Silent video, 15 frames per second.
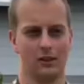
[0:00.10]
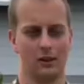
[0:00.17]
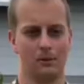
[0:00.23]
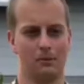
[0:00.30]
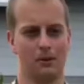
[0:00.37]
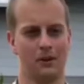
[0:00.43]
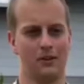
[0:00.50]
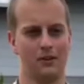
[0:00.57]

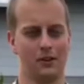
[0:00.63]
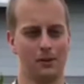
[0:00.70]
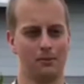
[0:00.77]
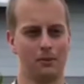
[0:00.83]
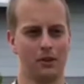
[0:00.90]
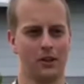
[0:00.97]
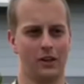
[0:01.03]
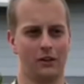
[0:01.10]
Private Dan
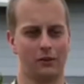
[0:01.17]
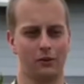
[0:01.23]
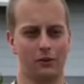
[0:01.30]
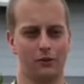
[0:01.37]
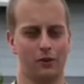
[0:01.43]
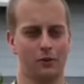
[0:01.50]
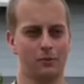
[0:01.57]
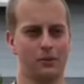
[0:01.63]
Millea from the
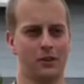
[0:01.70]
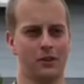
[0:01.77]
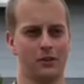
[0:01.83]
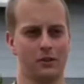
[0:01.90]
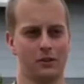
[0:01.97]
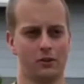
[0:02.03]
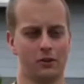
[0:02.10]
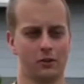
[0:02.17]
4th
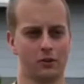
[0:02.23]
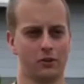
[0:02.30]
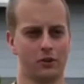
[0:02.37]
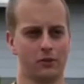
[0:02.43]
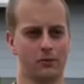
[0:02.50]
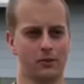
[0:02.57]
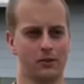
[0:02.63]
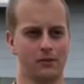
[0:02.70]
Battalion Yorkshire
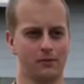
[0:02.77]
Regiment.